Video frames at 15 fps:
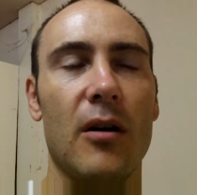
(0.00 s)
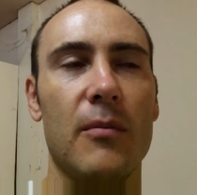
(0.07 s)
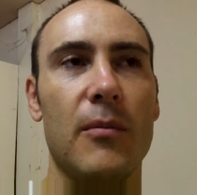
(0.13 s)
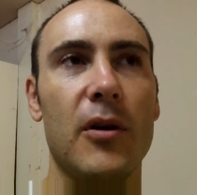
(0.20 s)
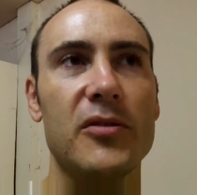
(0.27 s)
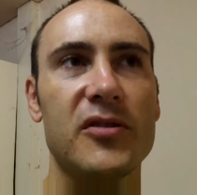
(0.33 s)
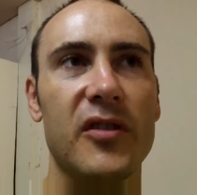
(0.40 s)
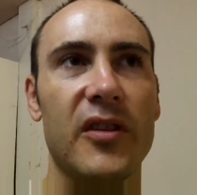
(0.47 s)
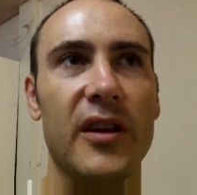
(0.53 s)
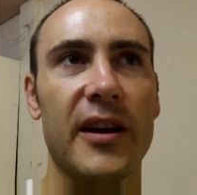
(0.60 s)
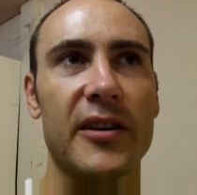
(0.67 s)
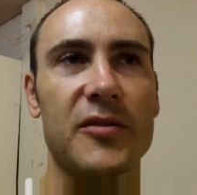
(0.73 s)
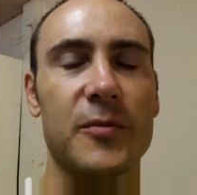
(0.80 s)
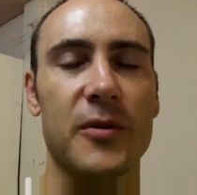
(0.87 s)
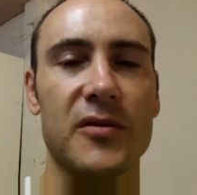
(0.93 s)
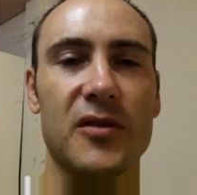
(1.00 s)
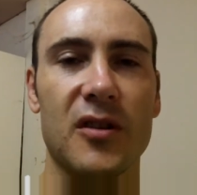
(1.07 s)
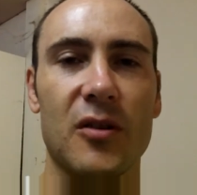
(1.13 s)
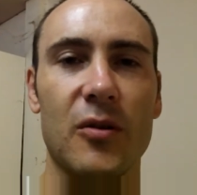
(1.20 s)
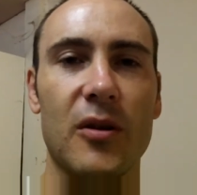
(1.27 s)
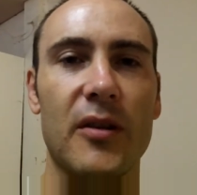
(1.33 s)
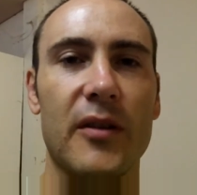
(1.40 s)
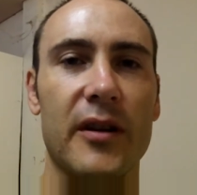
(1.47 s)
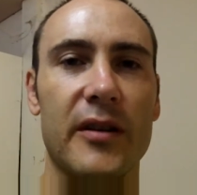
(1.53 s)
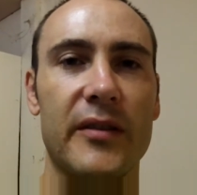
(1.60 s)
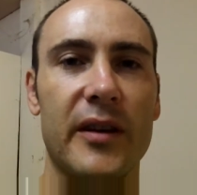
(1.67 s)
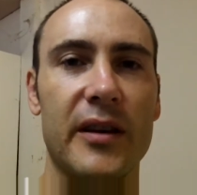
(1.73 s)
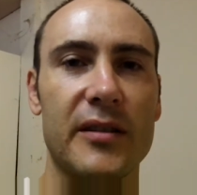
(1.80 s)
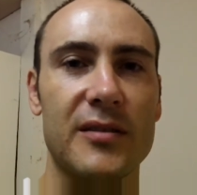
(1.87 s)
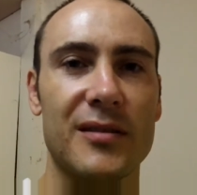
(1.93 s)
most of the experts agree that it
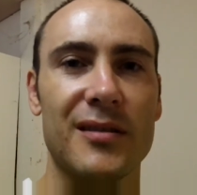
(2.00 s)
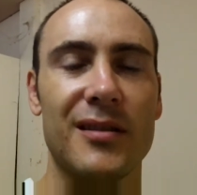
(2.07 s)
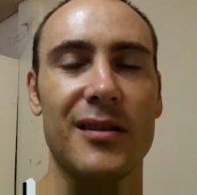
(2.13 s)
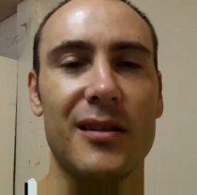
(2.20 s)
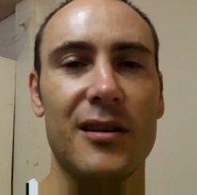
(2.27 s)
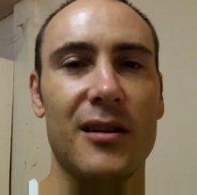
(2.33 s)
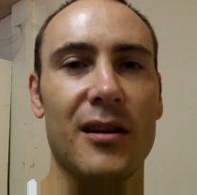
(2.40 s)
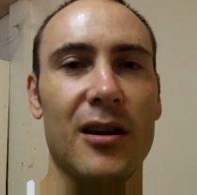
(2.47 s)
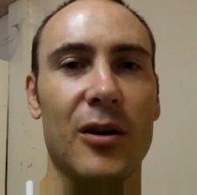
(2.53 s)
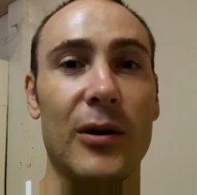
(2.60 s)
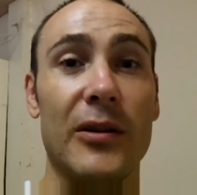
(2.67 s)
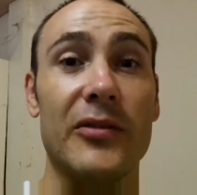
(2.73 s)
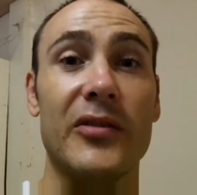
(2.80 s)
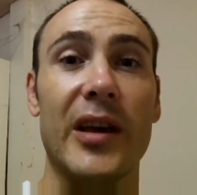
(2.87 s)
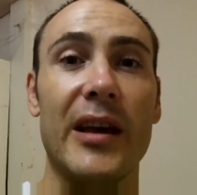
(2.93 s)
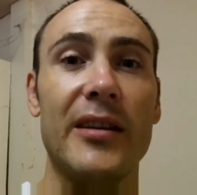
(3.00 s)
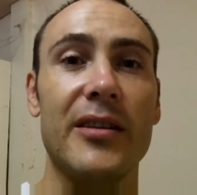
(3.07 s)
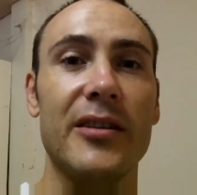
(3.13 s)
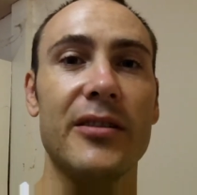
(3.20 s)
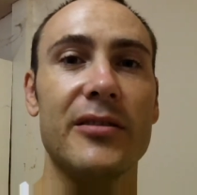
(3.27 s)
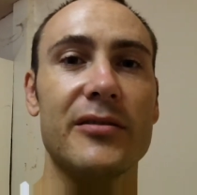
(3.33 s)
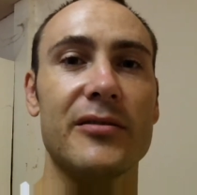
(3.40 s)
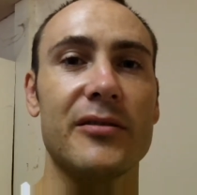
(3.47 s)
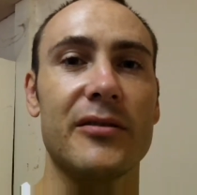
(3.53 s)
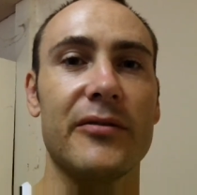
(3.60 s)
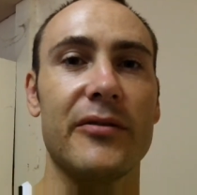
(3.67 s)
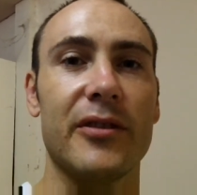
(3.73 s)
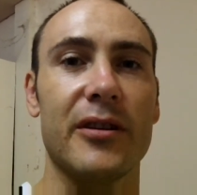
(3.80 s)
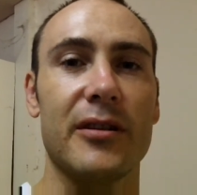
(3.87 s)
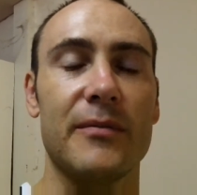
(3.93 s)
takes around 10 years
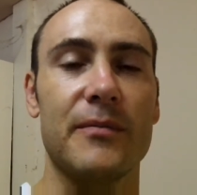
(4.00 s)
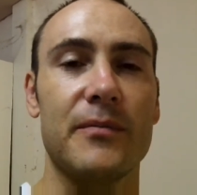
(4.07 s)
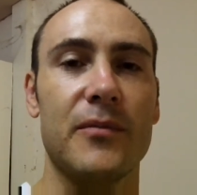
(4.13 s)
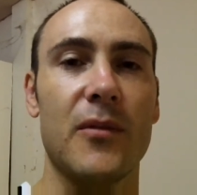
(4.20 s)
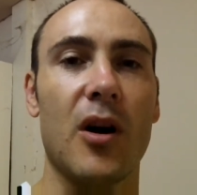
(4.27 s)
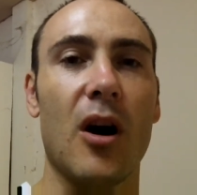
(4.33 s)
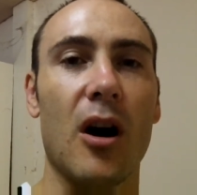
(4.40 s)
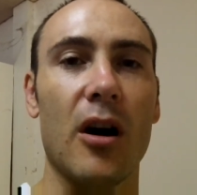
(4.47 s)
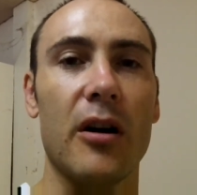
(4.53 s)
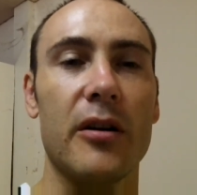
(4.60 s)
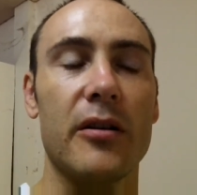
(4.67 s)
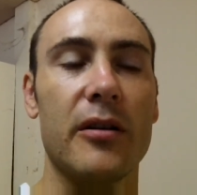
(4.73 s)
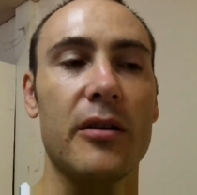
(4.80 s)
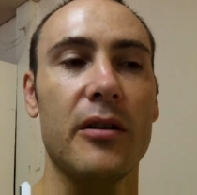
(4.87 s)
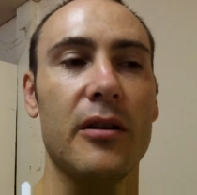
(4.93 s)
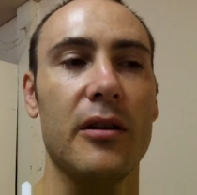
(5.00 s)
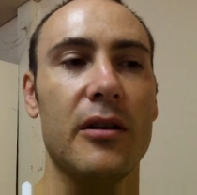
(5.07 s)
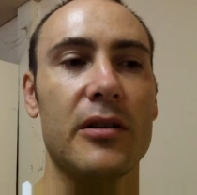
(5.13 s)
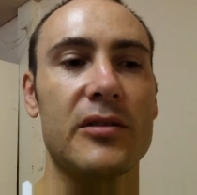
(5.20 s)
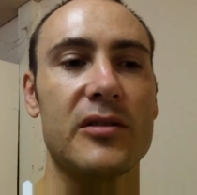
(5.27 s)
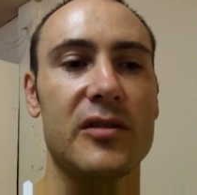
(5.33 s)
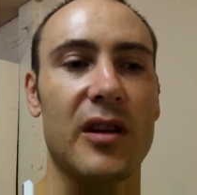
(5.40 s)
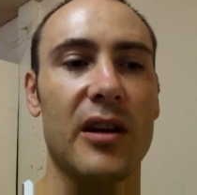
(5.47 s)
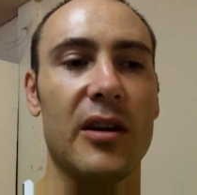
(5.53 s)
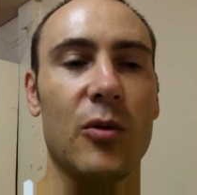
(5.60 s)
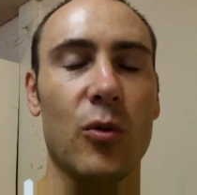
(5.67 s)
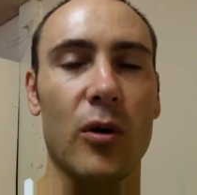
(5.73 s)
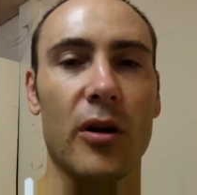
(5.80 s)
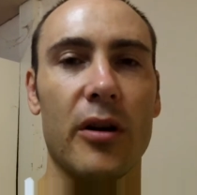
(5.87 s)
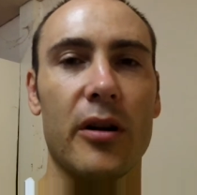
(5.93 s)
of hard, steady
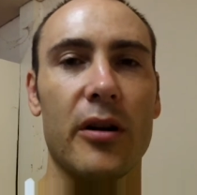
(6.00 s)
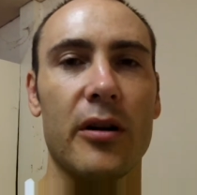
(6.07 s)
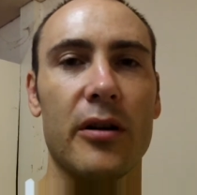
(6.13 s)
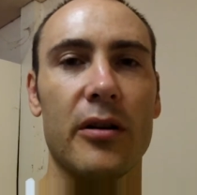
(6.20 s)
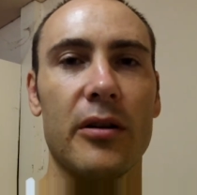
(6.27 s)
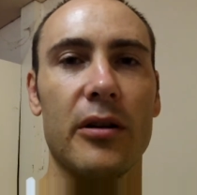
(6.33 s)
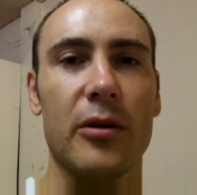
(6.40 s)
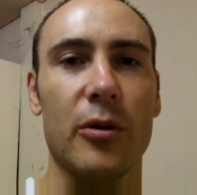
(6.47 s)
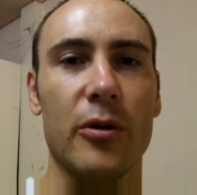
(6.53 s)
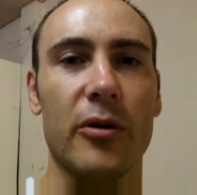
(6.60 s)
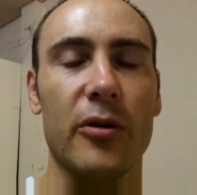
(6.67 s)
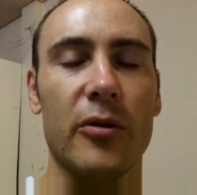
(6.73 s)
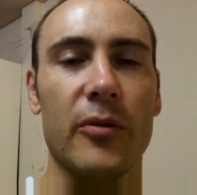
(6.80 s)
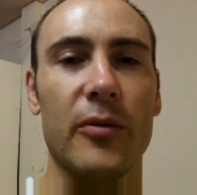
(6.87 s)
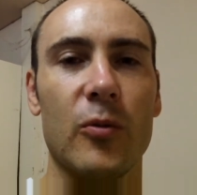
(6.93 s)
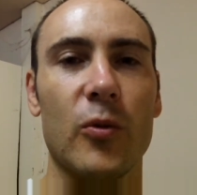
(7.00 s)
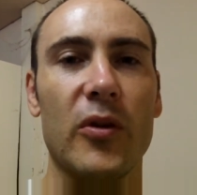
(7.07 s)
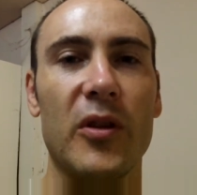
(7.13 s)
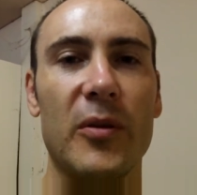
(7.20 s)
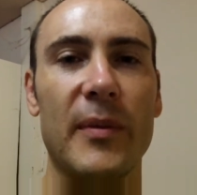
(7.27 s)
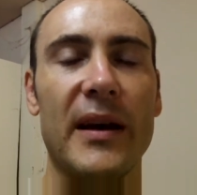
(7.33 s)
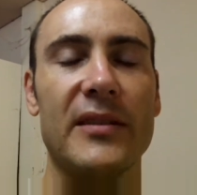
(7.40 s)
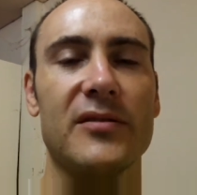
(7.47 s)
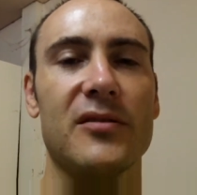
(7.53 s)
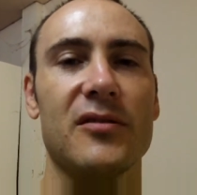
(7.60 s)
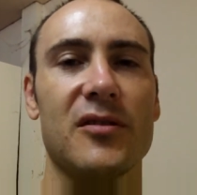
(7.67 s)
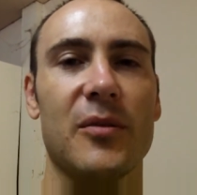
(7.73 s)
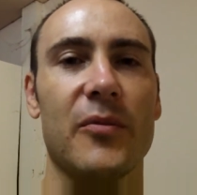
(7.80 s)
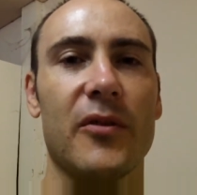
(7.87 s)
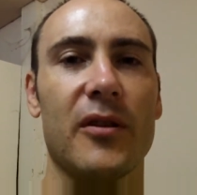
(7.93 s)
work in order to really master
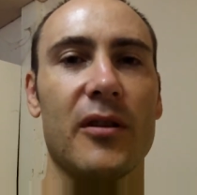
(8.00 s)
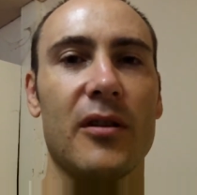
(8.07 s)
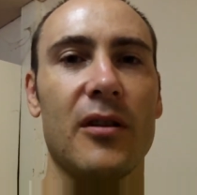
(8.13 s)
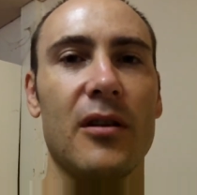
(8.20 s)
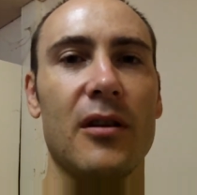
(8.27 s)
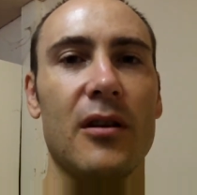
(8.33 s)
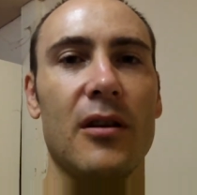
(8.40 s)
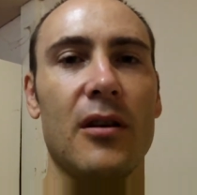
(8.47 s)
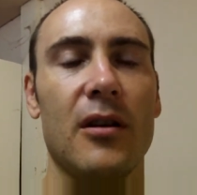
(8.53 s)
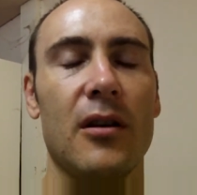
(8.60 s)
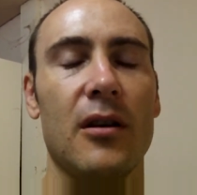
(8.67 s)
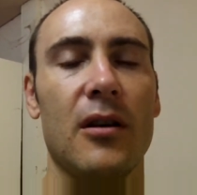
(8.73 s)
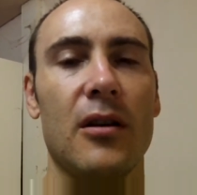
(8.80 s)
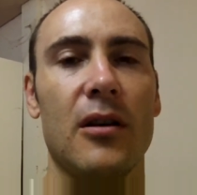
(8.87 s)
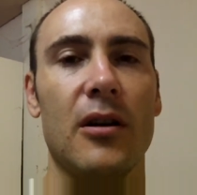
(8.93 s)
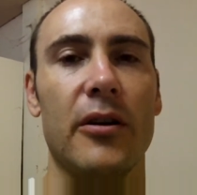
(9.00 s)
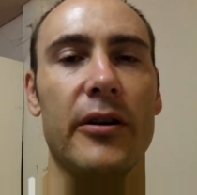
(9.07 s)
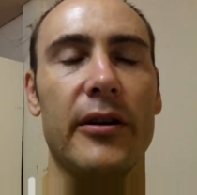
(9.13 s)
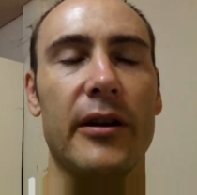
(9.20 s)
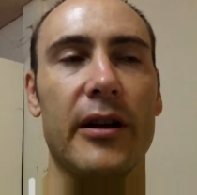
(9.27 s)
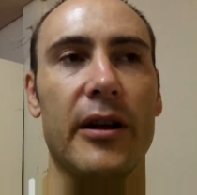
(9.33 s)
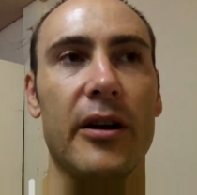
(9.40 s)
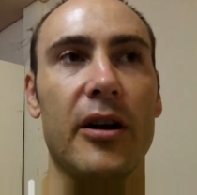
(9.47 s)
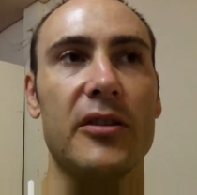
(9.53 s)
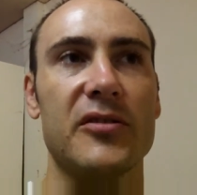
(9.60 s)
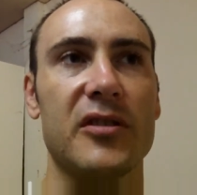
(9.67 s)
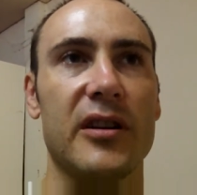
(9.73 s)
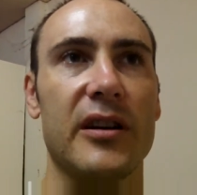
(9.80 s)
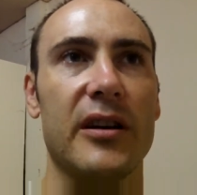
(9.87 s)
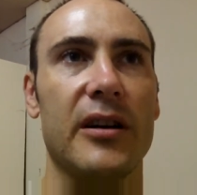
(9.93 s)
something. You know, and it
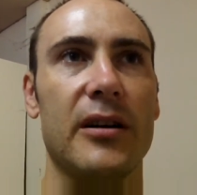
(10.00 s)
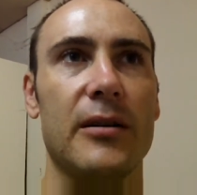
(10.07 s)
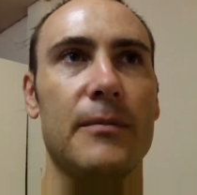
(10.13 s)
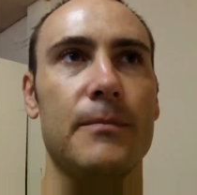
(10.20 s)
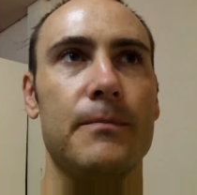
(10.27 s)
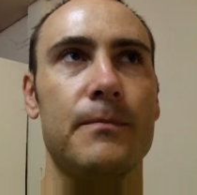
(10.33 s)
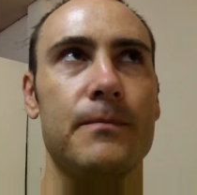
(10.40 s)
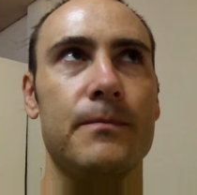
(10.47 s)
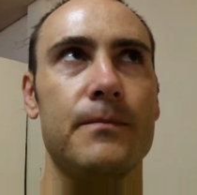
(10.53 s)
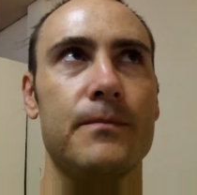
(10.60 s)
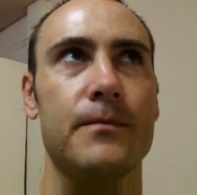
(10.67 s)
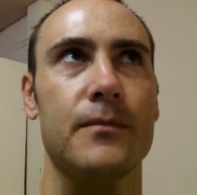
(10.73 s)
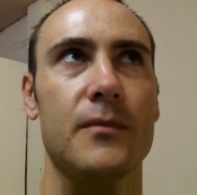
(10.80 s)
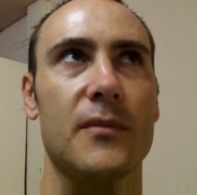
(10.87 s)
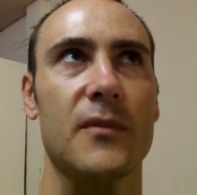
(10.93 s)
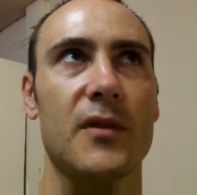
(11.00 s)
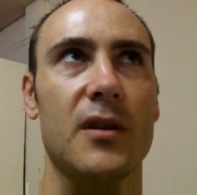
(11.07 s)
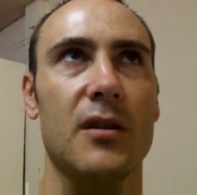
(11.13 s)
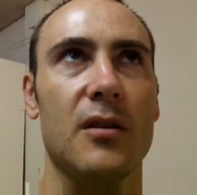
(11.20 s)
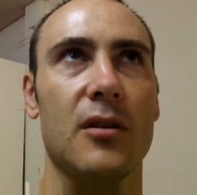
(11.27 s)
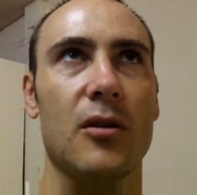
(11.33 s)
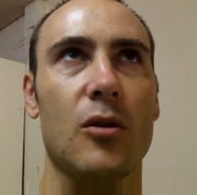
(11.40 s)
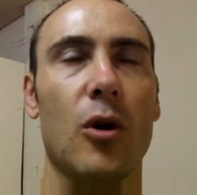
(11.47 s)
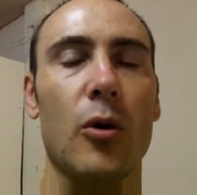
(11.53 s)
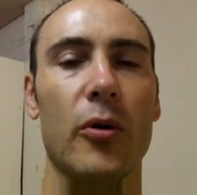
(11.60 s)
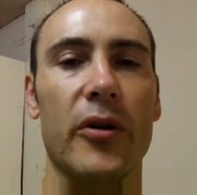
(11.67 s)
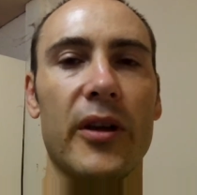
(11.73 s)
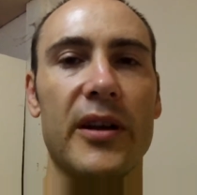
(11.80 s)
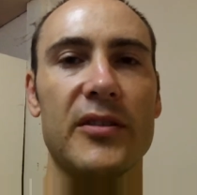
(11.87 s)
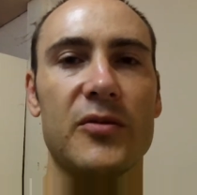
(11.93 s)
also
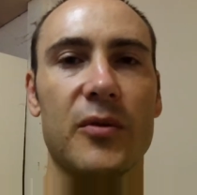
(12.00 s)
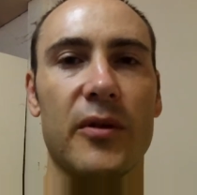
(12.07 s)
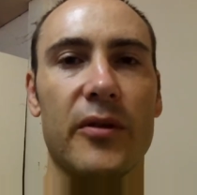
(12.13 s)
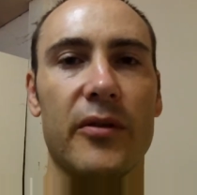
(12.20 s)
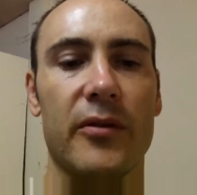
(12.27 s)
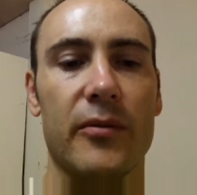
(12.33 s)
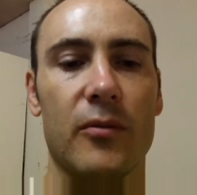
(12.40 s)
correlates with